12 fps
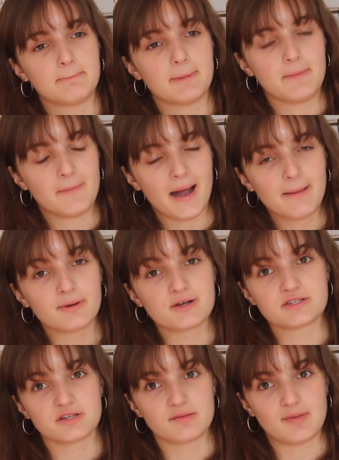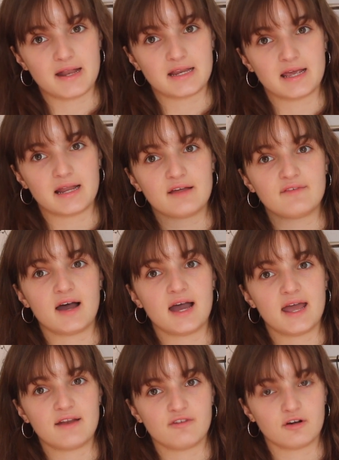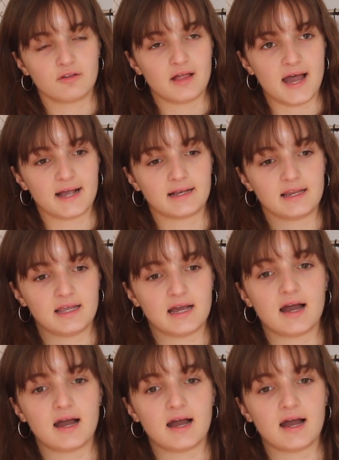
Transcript: in my personal opinion, if I had fungal acne,